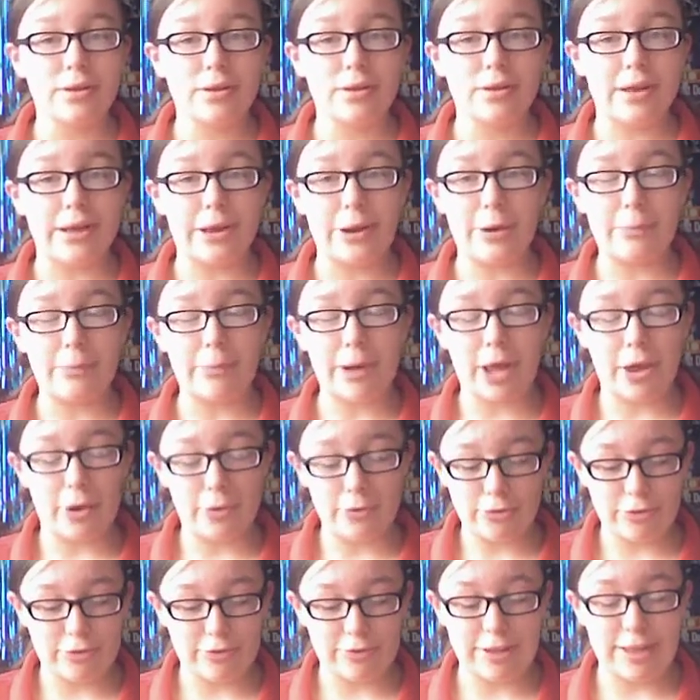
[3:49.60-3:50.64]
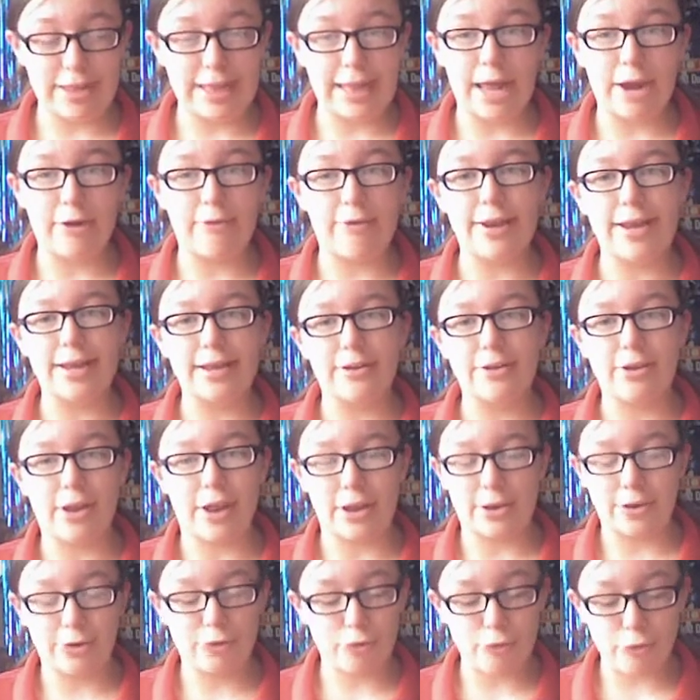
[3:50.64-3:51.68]
like on my own, just sitting there,
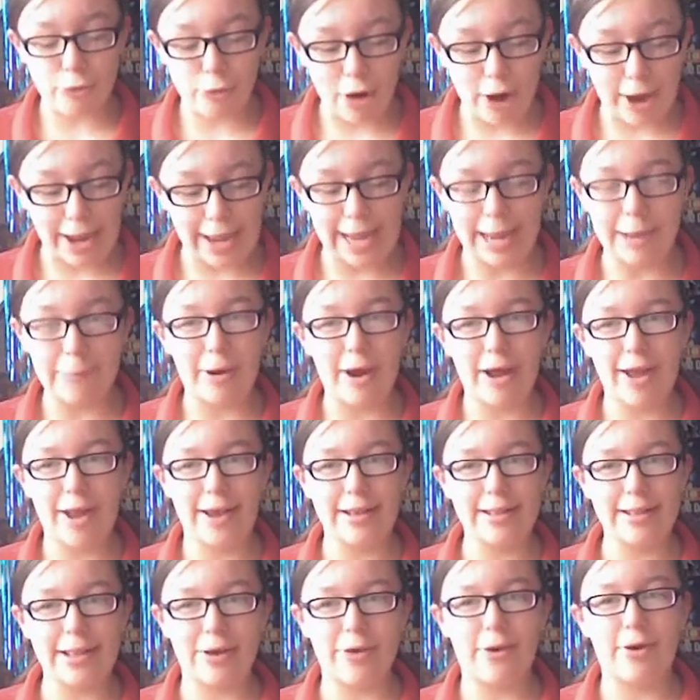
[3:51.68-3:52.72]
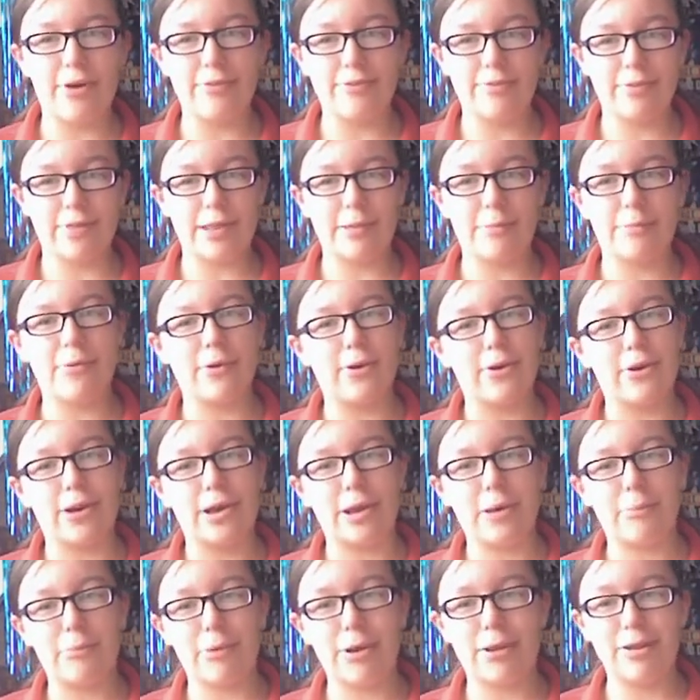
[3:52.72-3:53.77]
like crying my eyes out over this book.
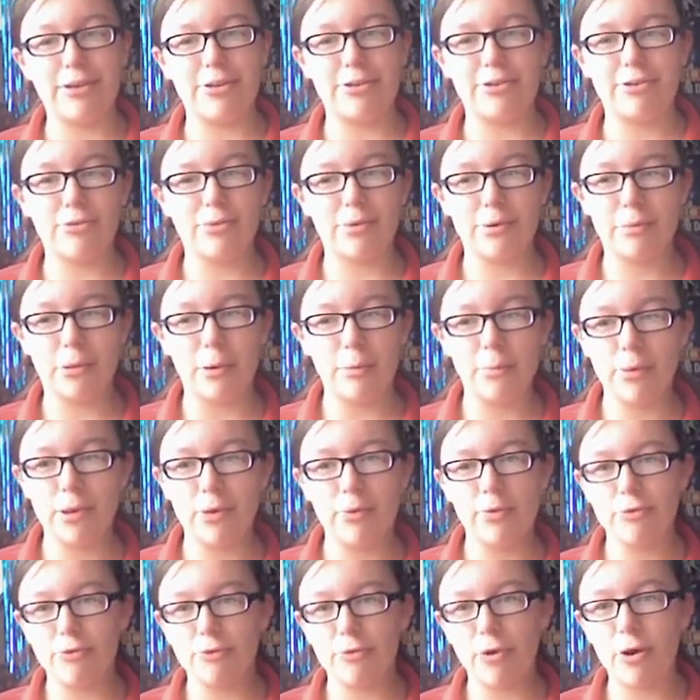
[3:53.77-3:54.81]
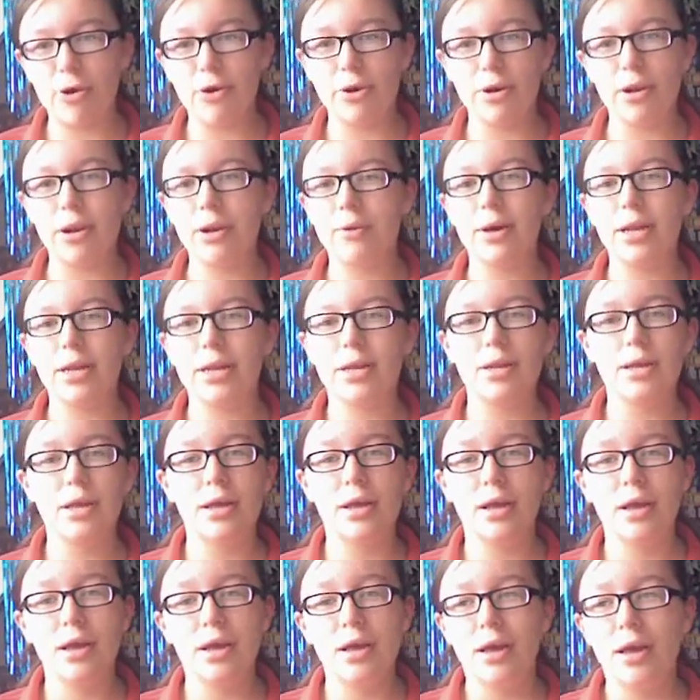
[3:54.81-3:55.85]
And my teacher went, "Poppy, what's wrong?" And I went,
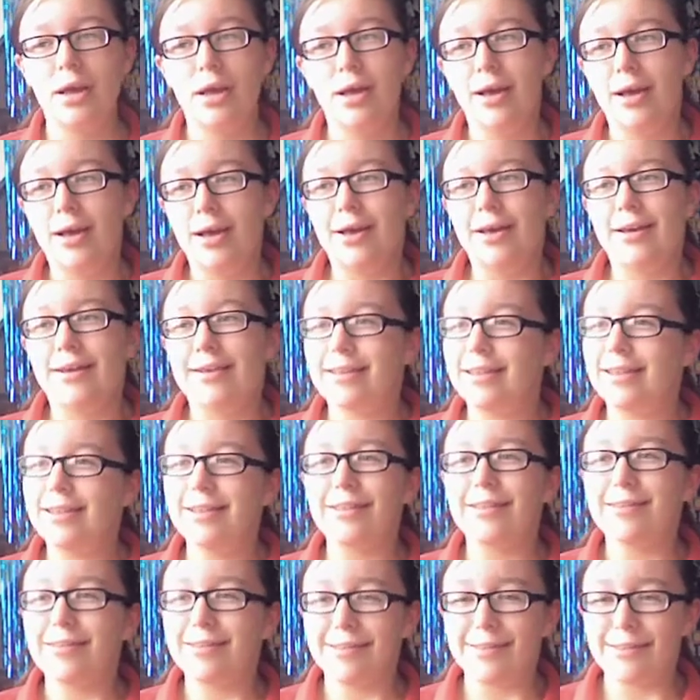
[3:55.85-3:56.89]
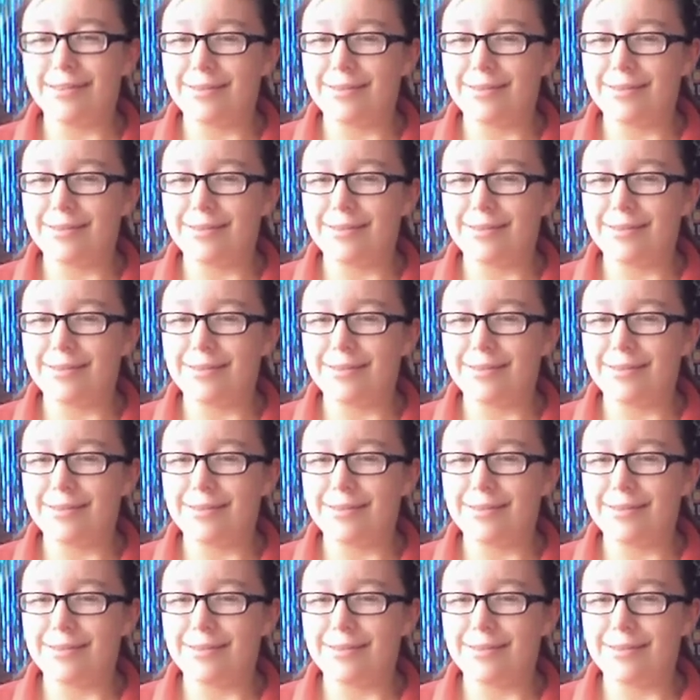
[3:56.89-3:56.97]
"It's